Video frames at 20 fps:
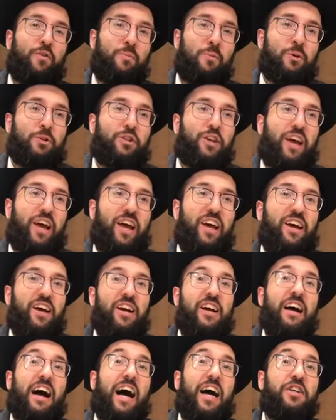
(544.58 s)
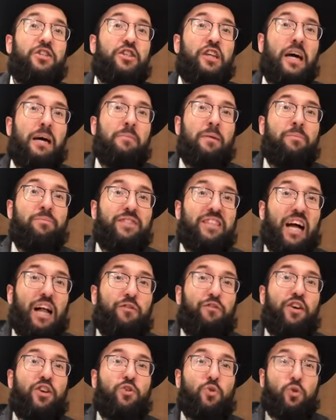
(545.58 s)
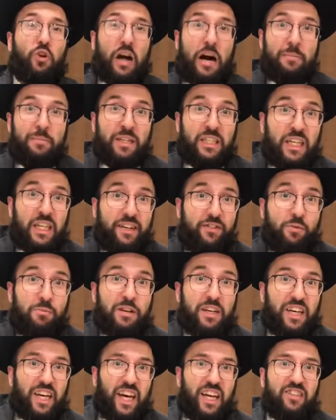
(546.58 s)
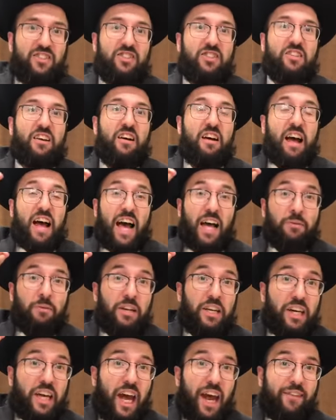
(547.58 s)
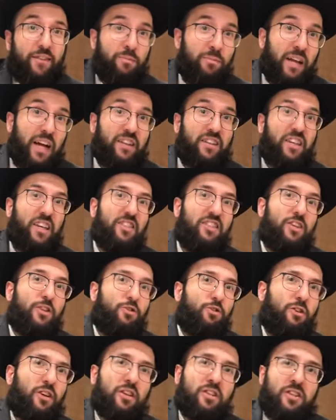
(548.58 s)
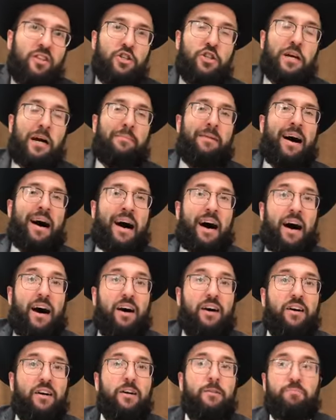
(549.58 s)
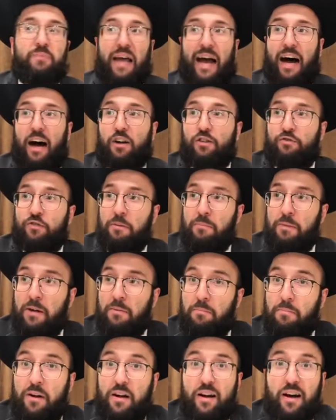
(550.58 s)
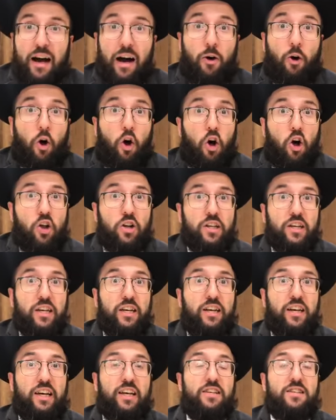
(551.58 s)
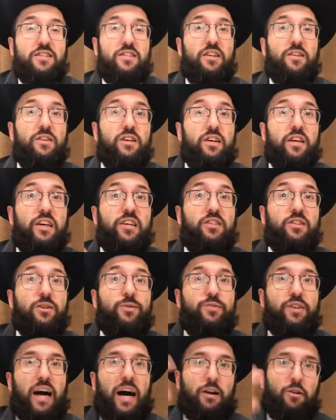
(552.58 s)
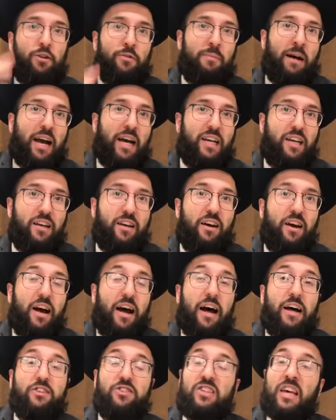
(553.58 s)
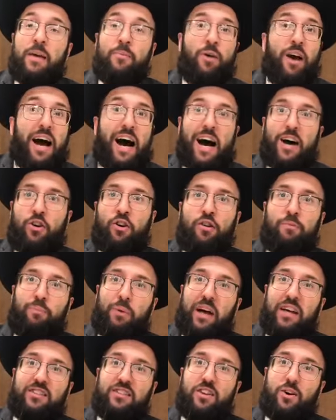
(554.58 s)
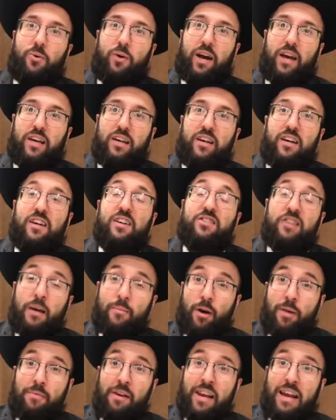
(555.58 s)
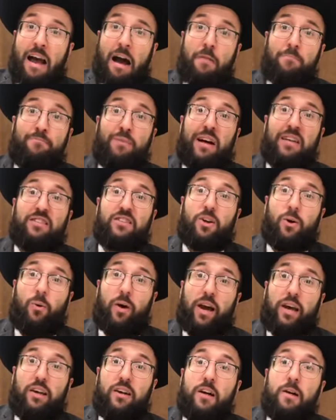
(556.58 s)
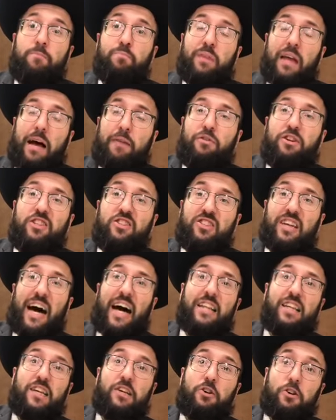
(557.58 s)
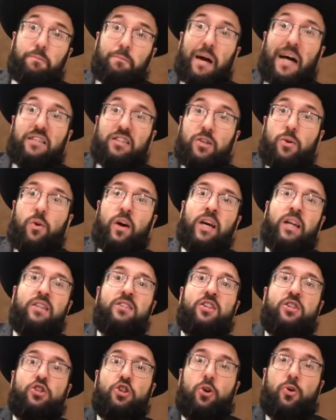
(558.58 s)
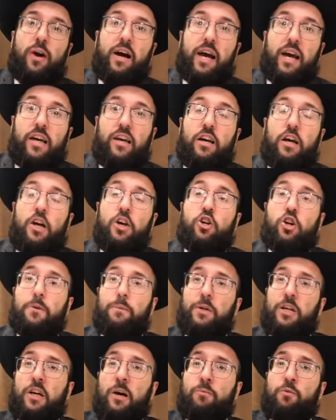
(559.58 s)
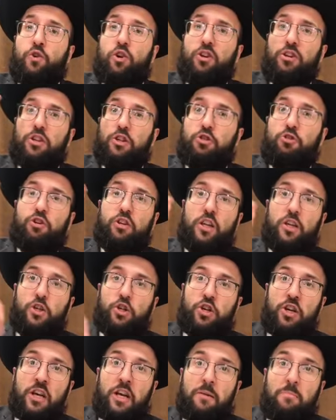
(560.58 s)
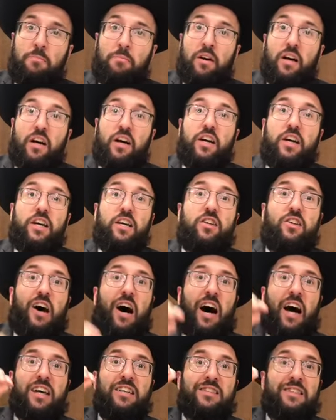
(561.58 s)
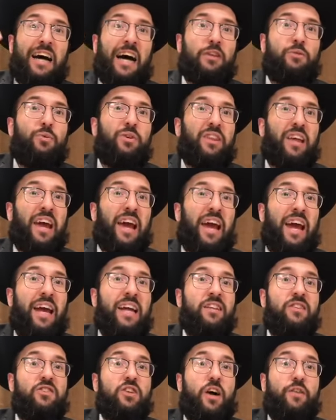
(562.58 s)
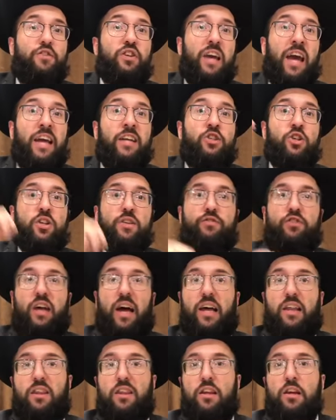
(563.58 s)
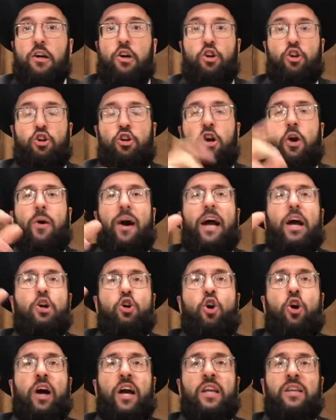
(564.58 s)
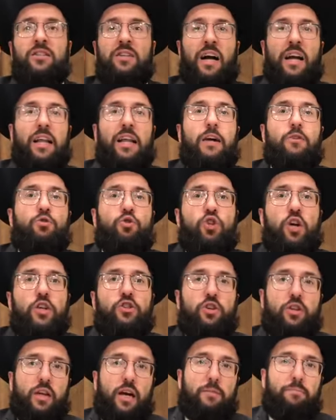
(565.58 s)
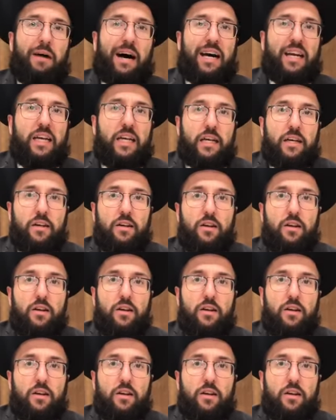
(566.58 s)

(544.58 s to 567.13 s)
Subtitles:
Moshe. Hashem himself had to come and give him a kiss. And when he gave him that kiss, he took his neshama out from him. How holy it is, the kiss of God Almighty. Same way Aharon passed away. Same way Miriam passed away. Every tzaddik could pass away in such a way, could become Kodesh Kodashim. He dies not with the hands of the angel of death. You know why a Kohen is not allowed to touch a dead body?